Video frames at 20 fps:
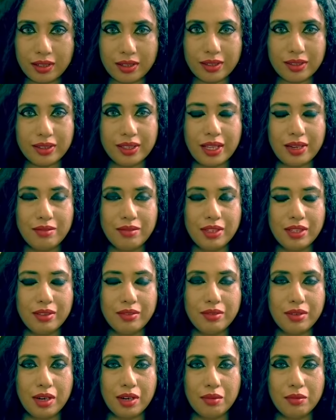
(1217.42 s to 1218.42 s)
then
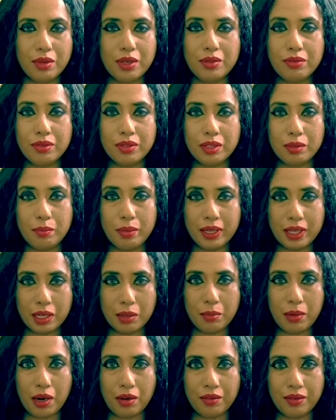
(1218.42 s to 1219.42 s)
we will
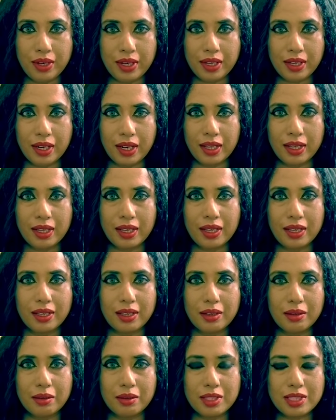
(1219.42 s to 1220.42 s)
become aware. Like,
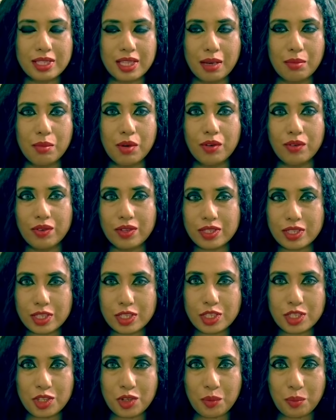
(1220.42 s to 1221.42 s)
some of us are
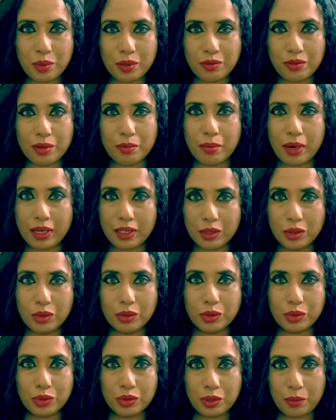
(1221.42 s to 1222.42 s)
stupid, we might
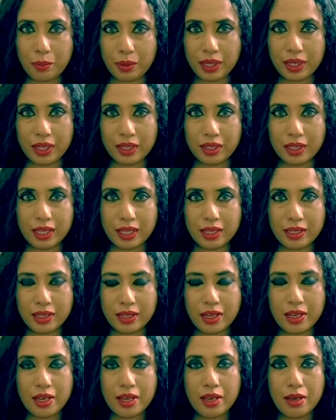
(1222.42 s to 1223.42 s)
go through the pain again,
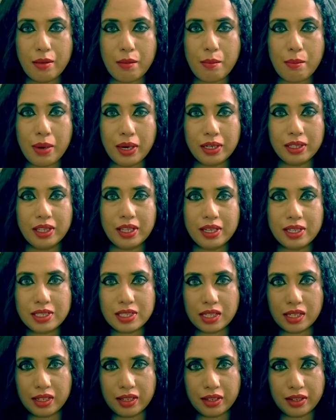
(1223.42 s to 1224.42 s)
but there is
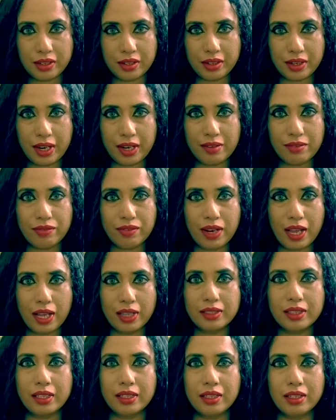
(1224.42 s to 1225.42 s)
a red
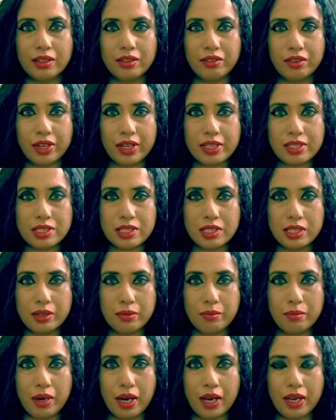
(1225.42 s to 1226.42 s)
flag that will raise in our
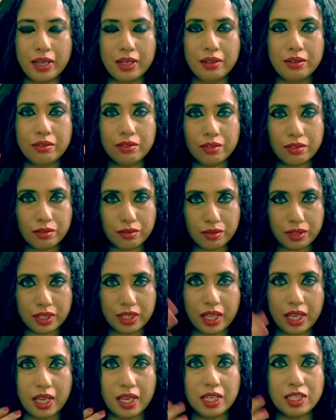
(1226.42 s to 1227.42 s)
mind. With
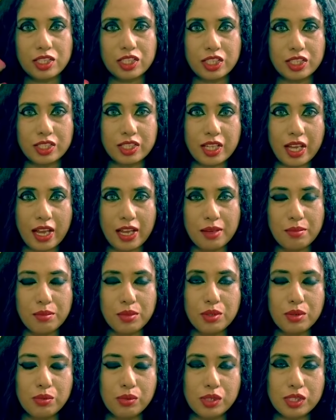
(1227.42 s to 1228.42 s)
age and time,
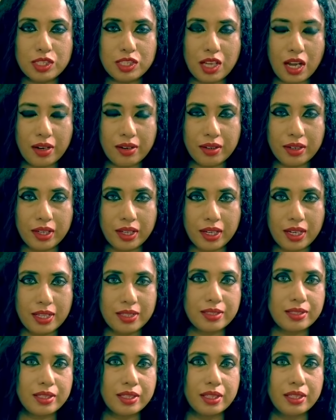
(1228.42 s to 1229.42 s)
you will start
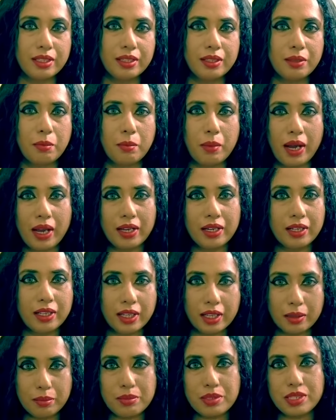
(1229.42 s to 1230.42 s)
realizing the mind
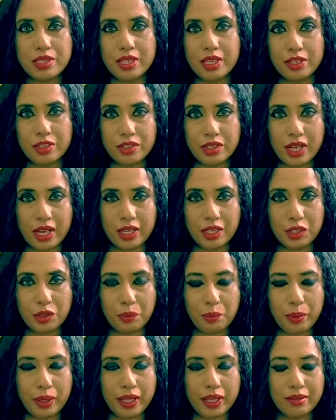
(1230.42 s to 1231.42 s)
games they're trying to
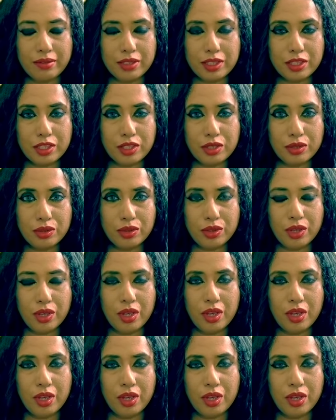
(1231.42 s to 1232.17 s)
play with you.